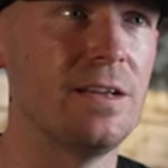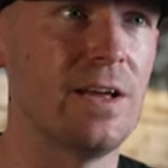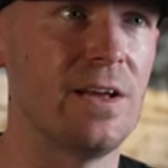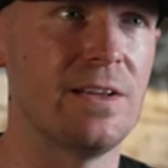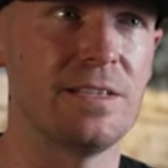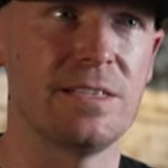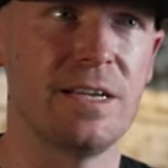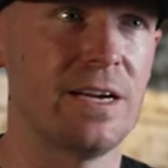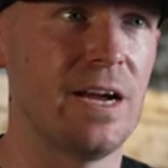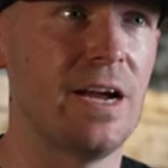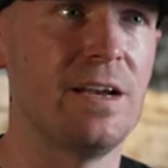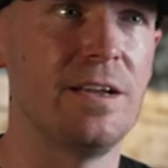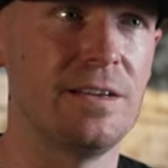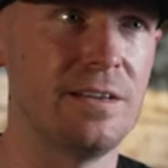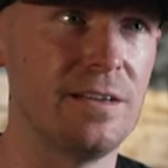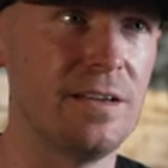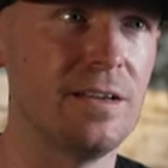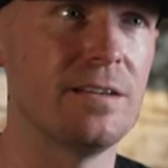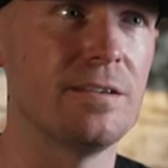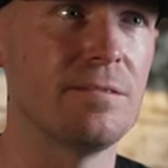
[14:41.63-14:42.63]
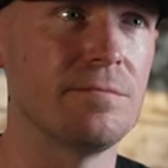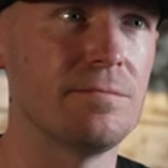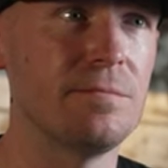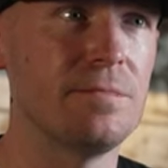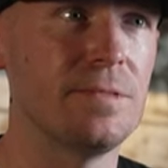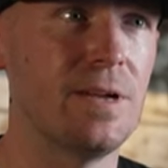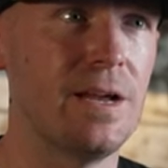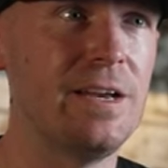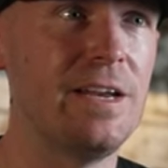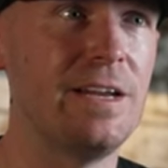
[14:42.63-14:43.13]
I was like, I need to
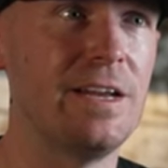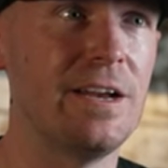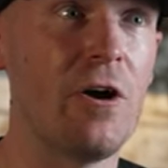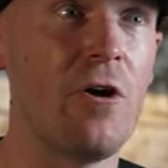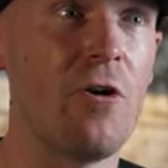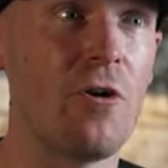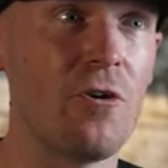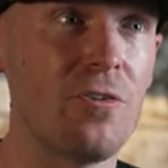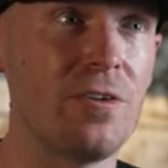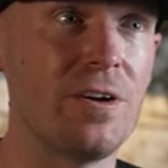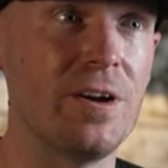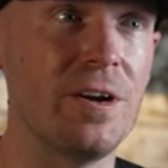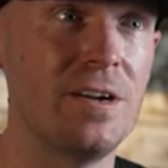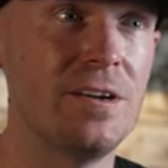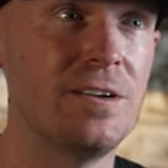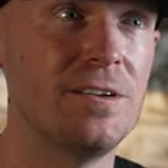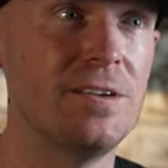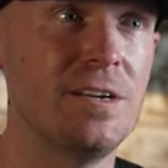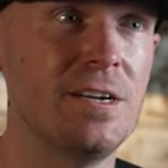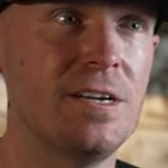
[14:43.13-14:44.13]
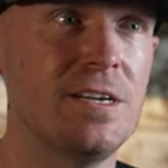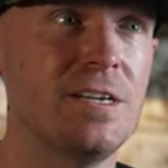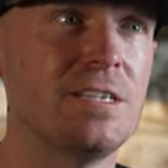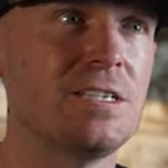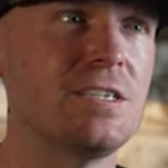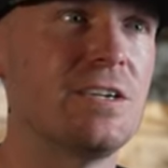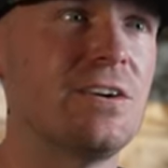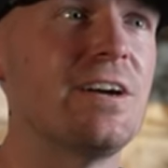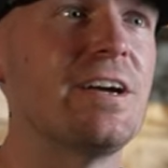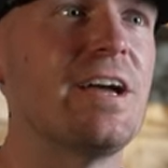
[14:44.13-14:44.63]
get a Harley.
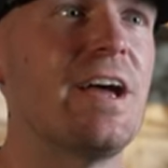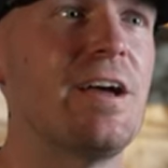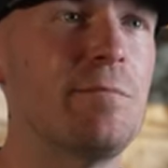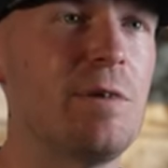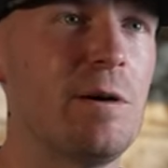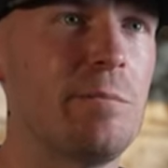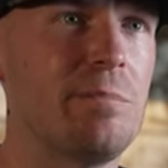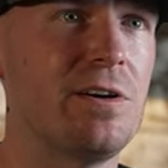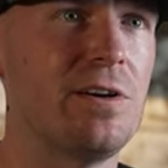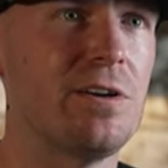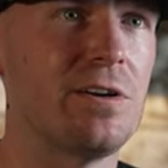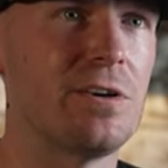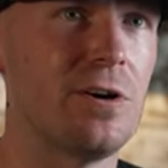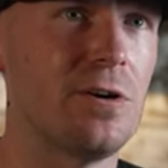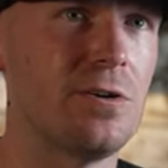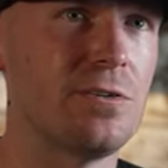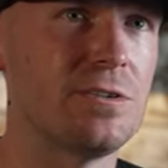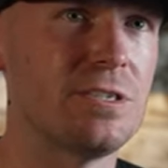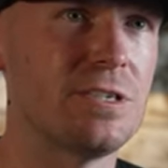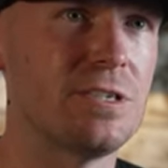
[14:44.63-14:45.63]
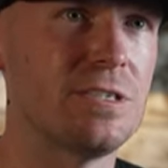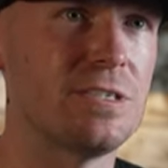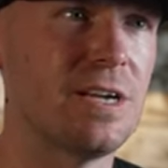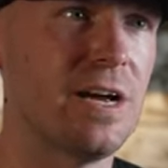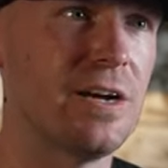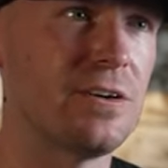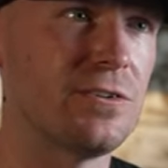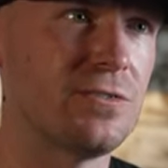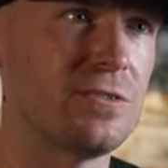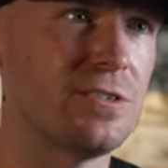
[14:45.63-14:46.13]
So I came up here to Kirsten
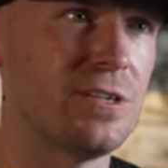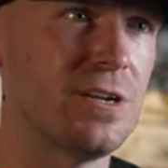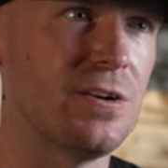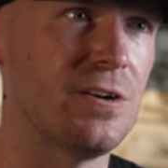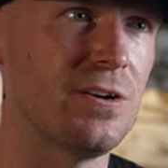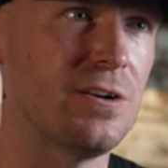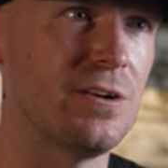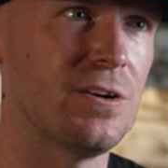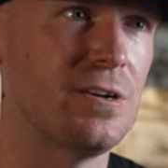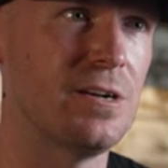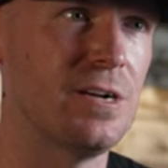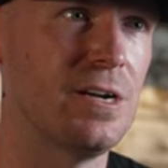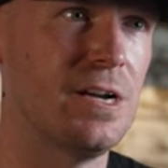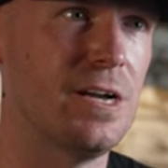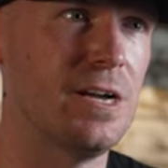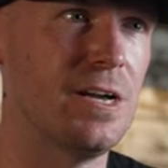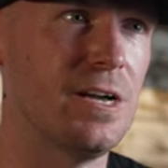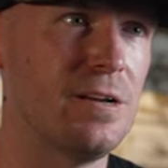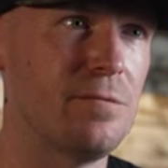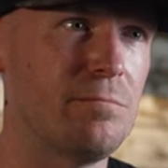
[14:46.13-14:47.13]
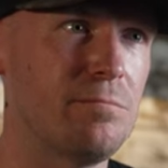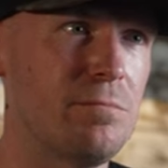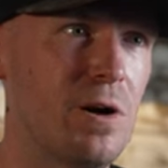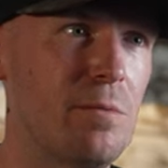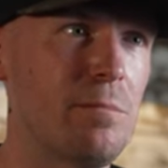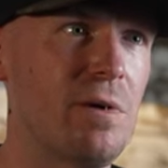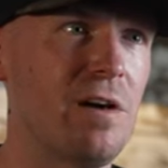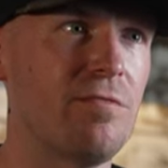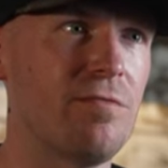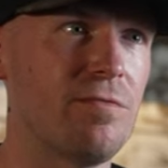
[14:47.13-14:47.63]
Cycle Center,
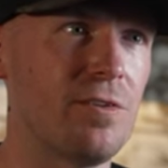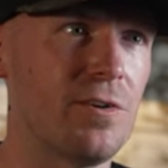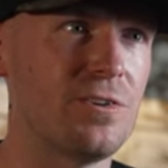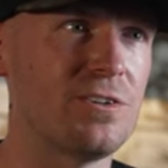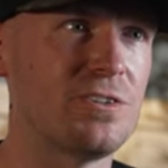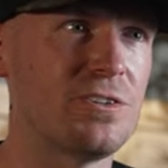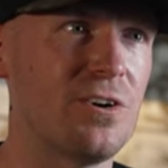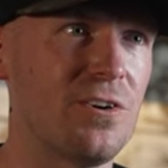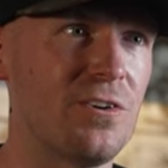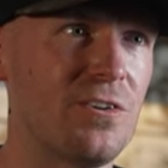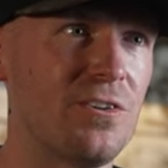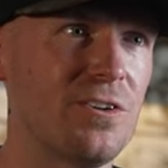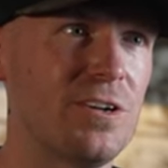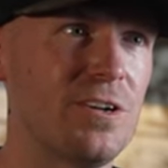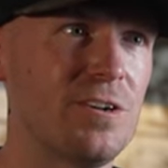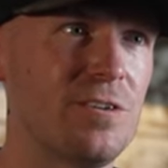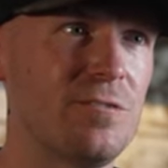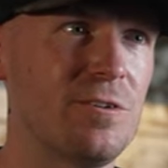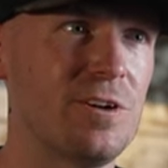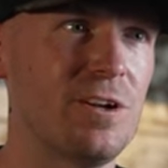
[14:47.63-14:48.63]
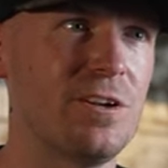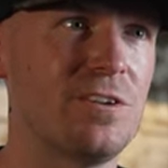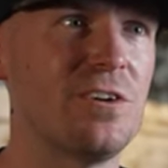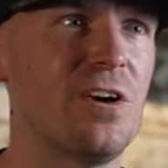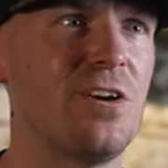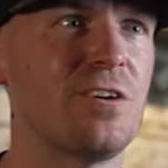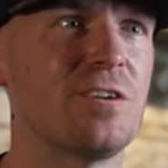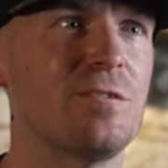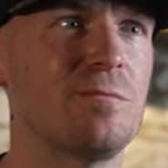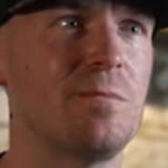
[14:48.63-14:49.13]
bought my first Harley, went and
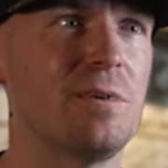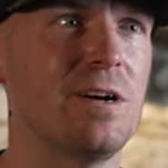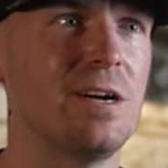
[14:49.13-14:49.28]
talked